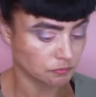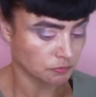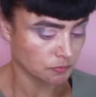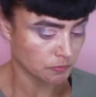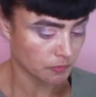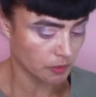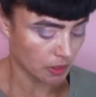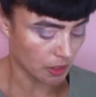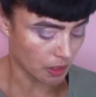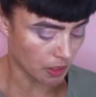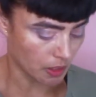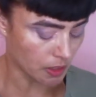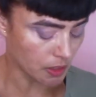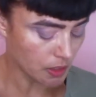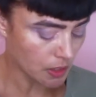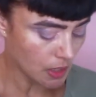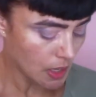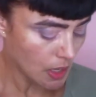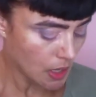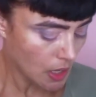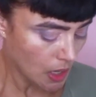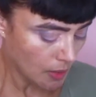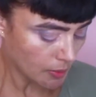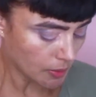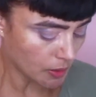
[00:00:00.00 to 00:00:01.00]
Okay,
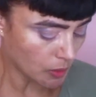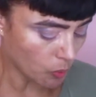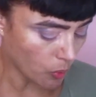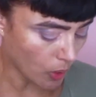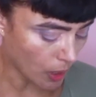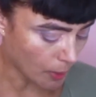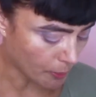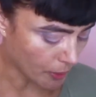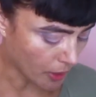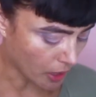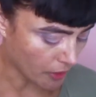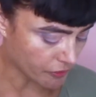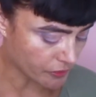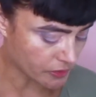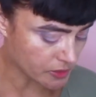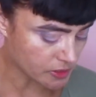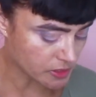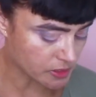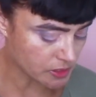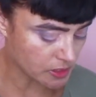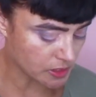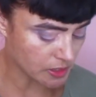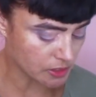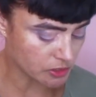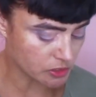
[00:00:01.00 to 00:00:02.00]
I'm going to wipe off the
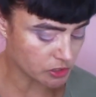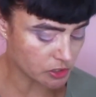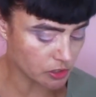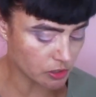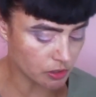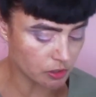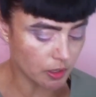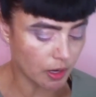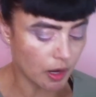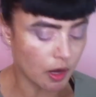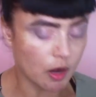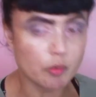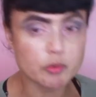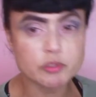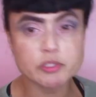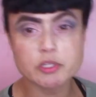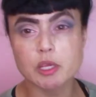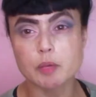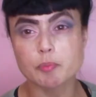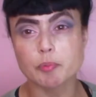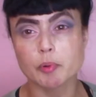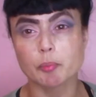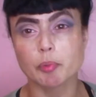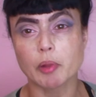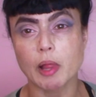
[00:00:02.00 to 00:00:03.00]
stencil. I always
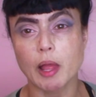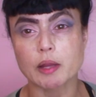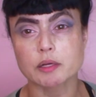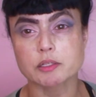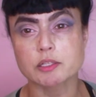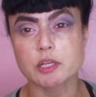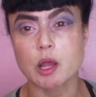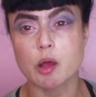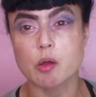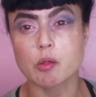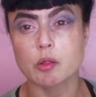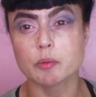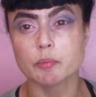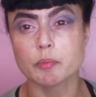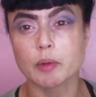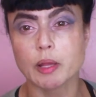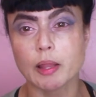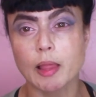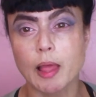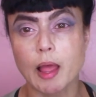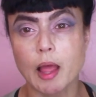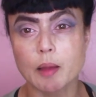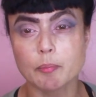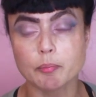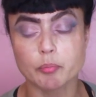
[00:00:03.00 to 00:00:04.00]
keep a black towel in my
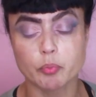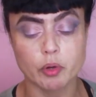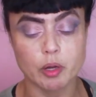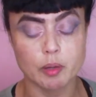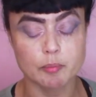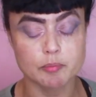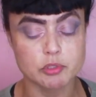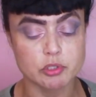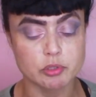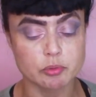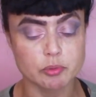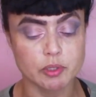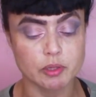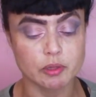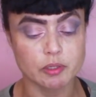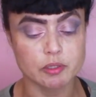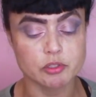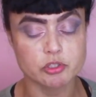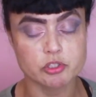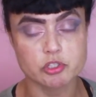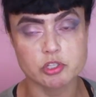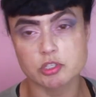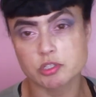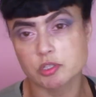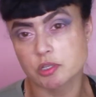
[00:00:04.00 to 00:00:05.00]
lap when I'm doing
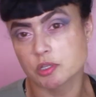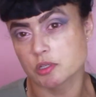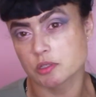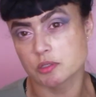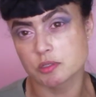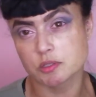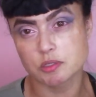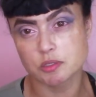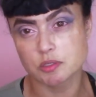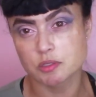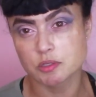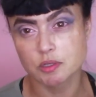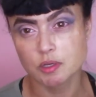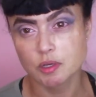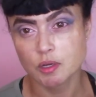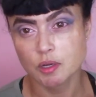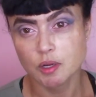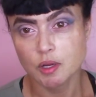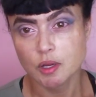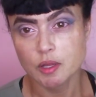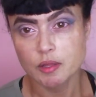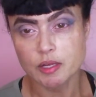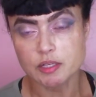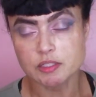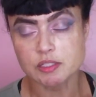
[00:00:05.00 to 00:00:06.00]
this just because
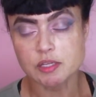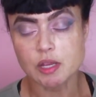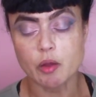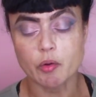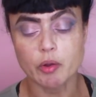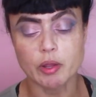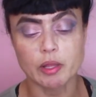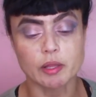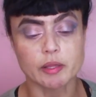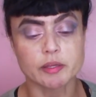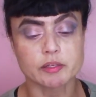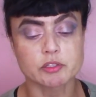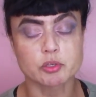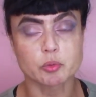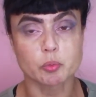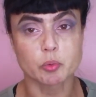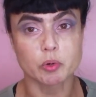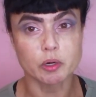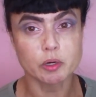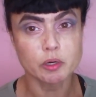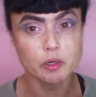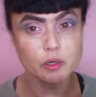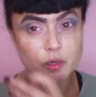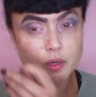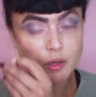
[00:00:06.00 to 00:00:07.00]
that's how I like to
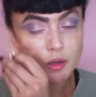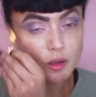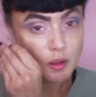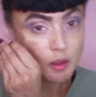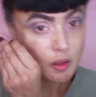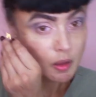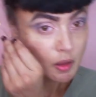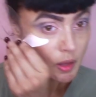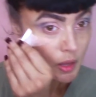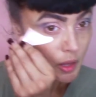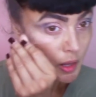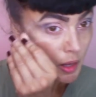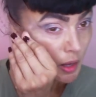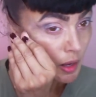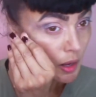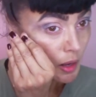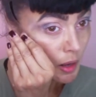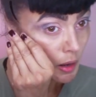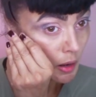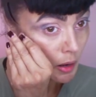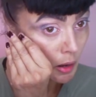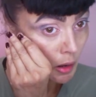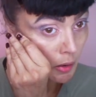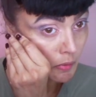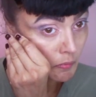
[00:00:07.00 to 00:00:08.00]
work.
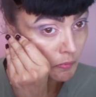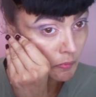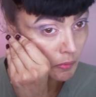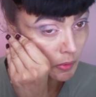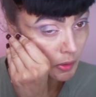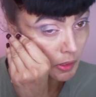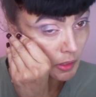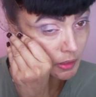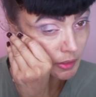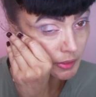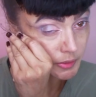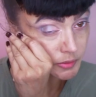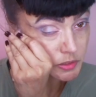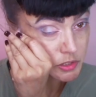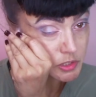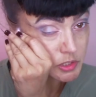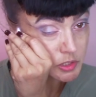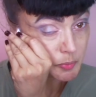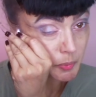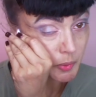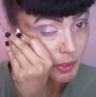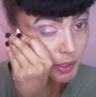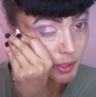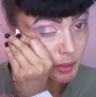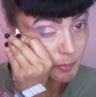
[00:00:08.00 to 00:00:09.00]
I, I like to
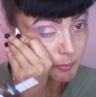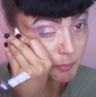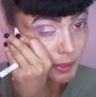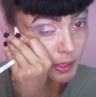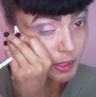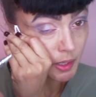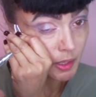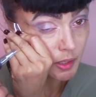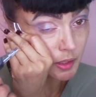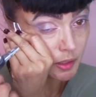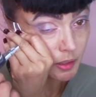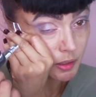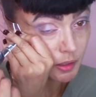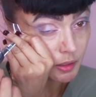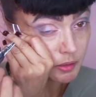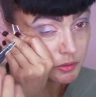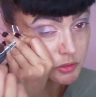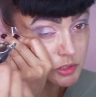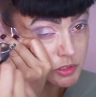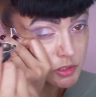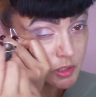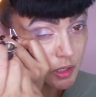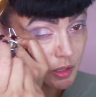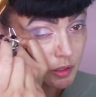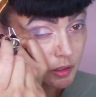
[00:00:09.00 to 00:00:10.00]
spray and paint and
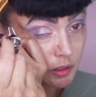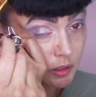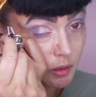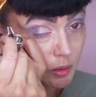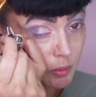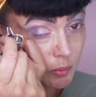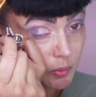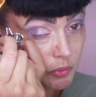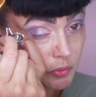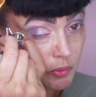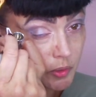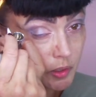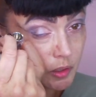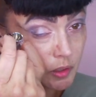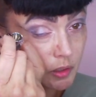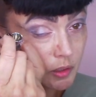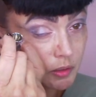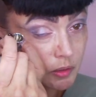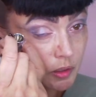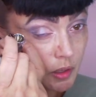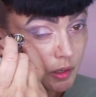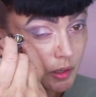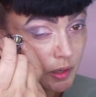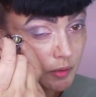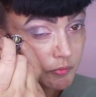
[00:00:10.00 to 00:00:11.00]
just kind of go with it and
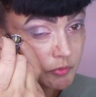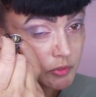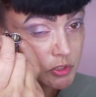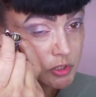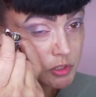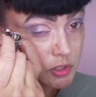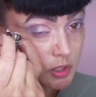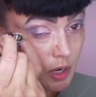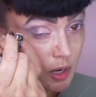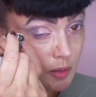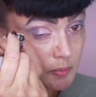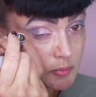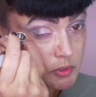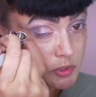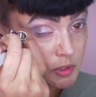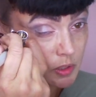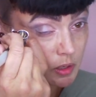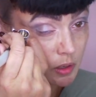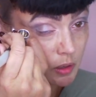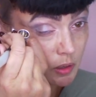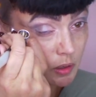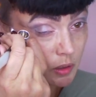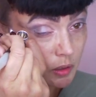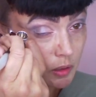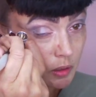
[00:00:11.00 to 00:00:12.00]
not have to stop,
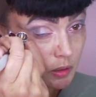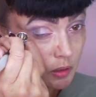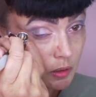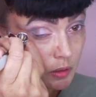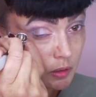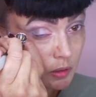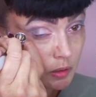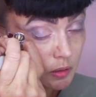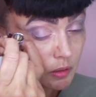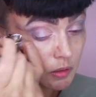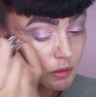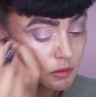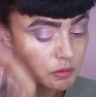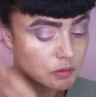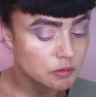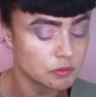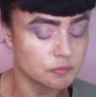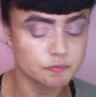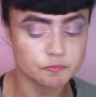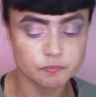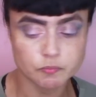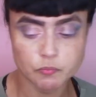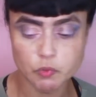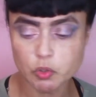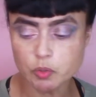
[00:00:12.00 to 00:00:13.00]
so...
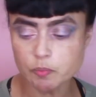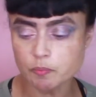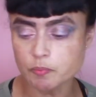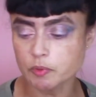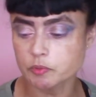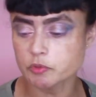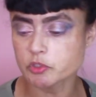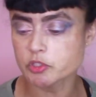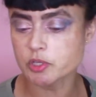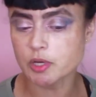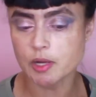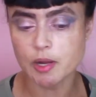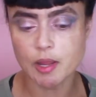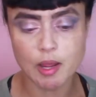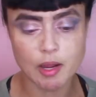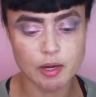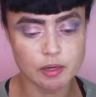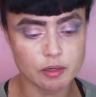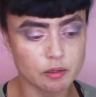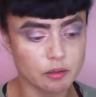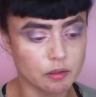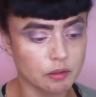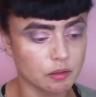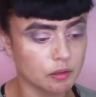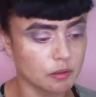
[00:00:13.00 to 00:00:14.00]
Oh, I'm just going to add
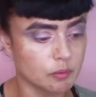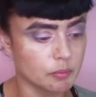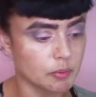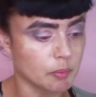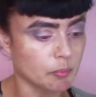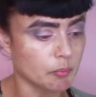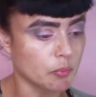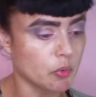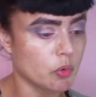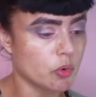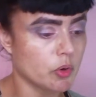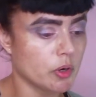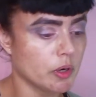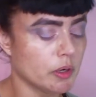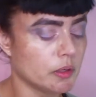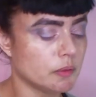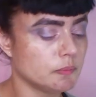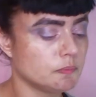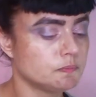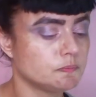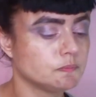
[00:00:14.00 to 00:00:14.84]
in a little bit more.